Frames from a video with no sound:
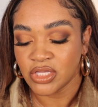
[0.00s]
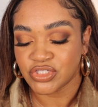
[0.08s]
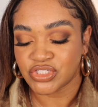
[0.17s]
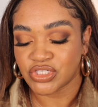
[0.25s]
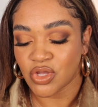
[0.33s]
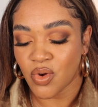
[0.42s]

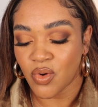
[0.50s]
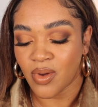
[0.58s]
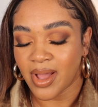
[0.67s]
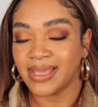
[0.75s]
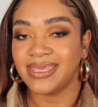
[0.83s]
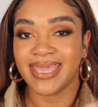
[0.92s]

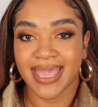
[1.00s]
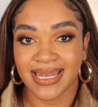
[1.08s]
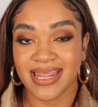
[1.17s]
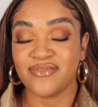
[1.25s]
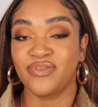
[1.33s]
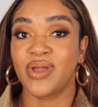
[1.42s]
So
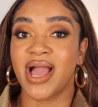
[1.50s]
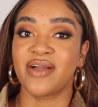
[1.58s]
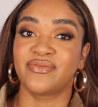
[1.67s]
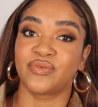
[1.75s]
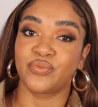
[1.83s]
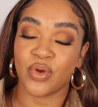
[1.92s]
again, if you
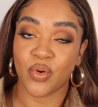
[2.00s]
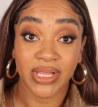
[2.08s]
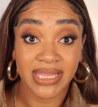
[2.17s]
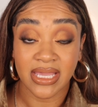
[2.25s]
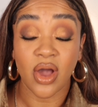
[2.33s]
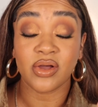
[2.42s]
have
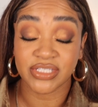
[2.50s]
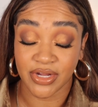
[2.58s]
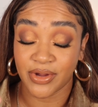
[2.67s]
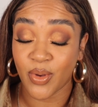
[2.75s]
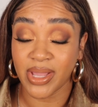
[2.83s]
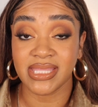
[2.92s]
oily,
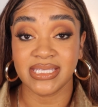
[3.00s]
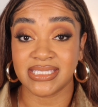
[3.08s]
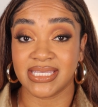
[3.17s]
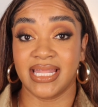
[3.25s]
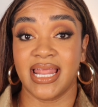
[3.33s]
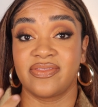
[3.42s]
sorry, oily
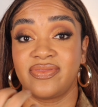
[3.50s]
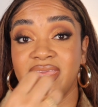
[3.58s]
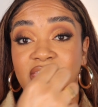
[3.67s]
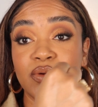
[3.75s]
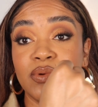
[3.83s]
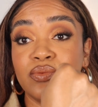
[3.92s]
skin, I
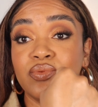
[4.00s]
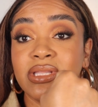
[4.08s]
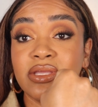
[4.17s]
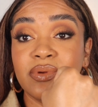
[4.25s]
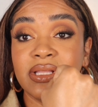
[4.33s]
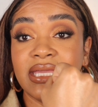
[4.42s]
think you would
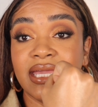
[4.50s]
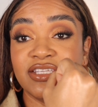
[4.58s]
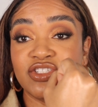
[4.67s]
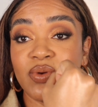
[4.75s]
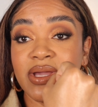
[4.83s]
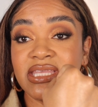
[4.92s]
really, really
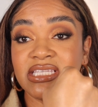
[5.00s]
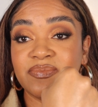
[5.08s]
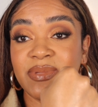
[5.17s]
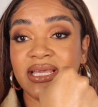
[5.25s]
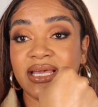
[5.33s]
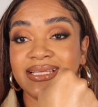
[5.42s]
enjoy this
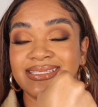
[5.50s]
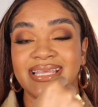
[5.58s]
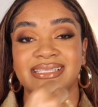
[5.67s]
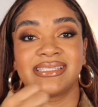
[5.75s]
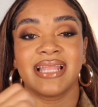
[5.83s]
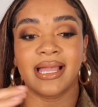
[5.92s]
because
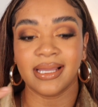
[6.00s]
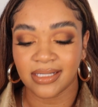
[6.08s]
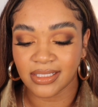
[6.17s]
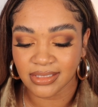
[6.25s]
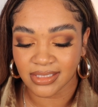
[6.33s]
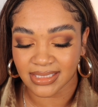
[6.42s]
it's not
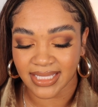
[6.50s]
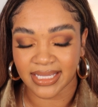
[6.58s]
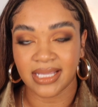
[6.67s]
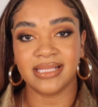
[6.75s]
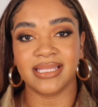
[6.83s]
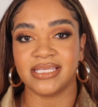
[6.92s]
gonna look like
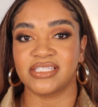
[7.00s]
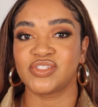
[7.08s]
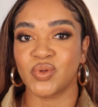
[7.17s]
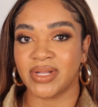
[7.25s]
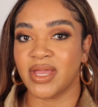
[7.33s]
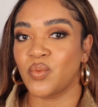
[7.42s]
a glazed
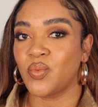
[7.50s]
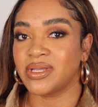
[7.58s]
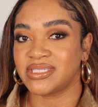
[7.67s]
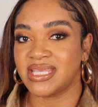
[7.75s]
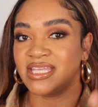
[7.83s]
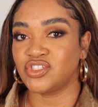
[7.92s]
donut
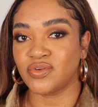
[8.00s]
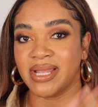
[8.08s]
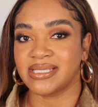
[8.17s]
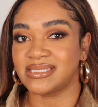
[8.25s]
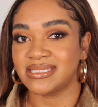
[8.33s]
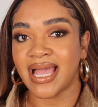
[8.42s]
once it
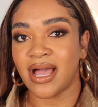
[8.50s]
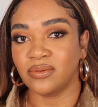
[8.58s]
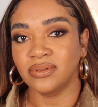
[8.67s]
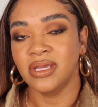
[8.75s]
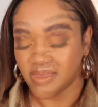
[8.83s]
dries down.